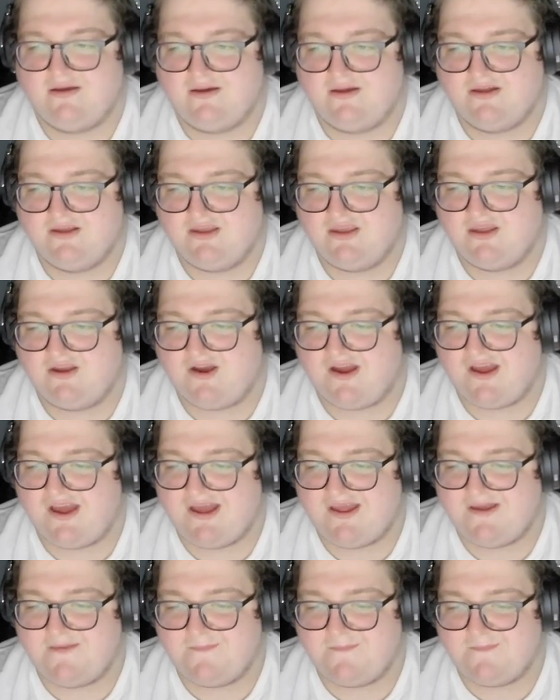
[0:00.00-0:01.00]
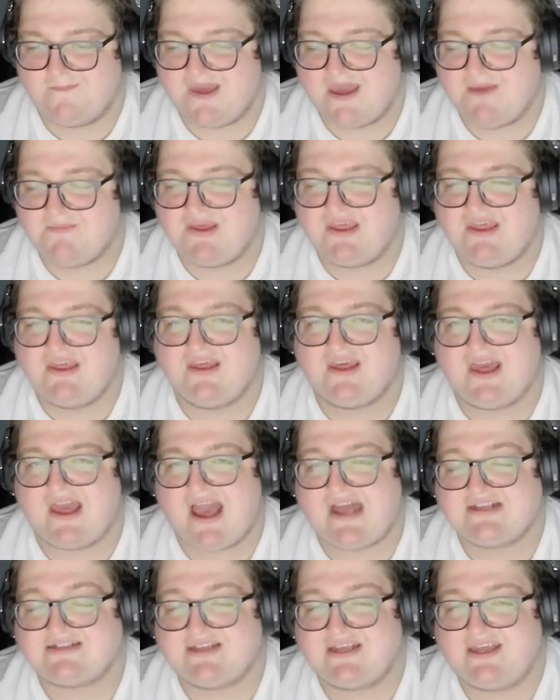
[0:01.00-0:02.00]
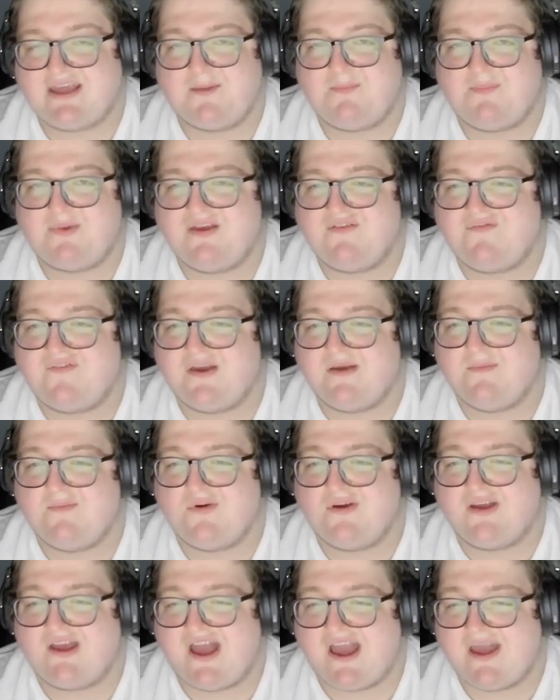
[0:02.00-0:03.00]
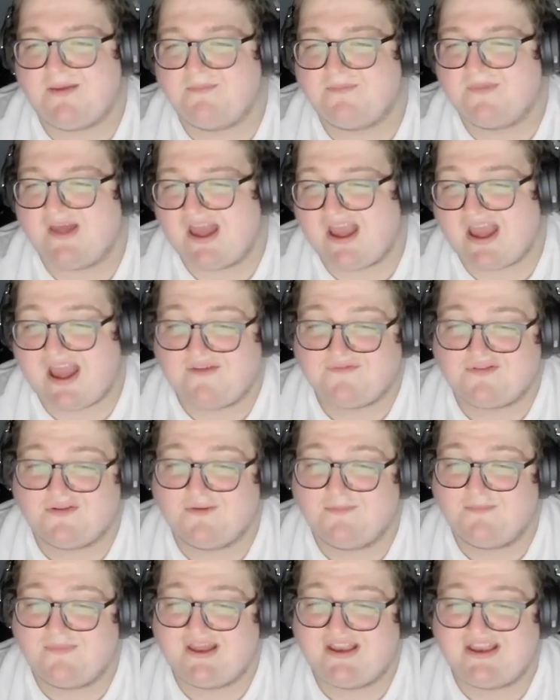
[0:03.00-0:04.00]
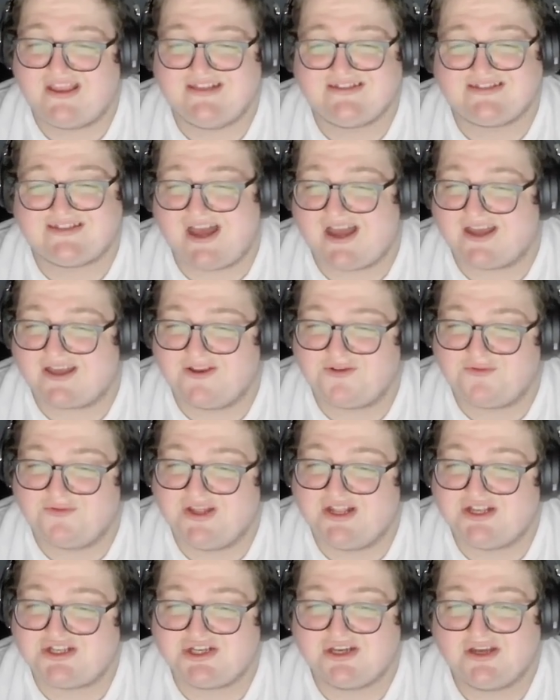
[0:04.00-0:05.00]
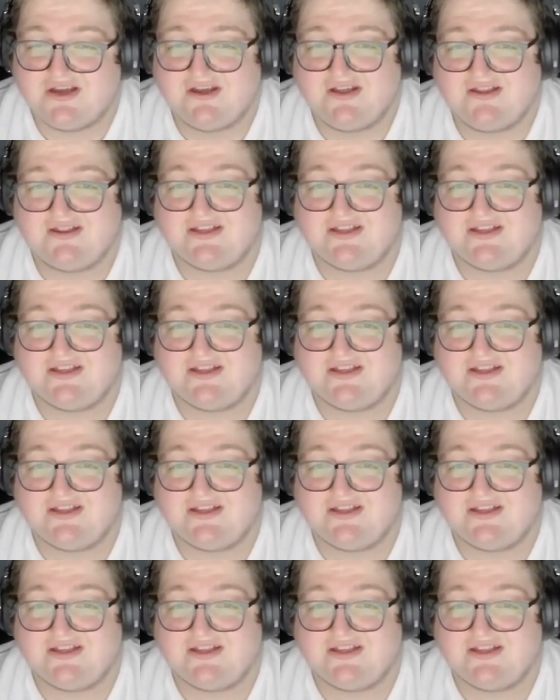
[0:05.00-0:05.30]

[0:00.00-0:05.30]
you know, maybe as a Kempe fanboy, I have to admit he's not going to reach the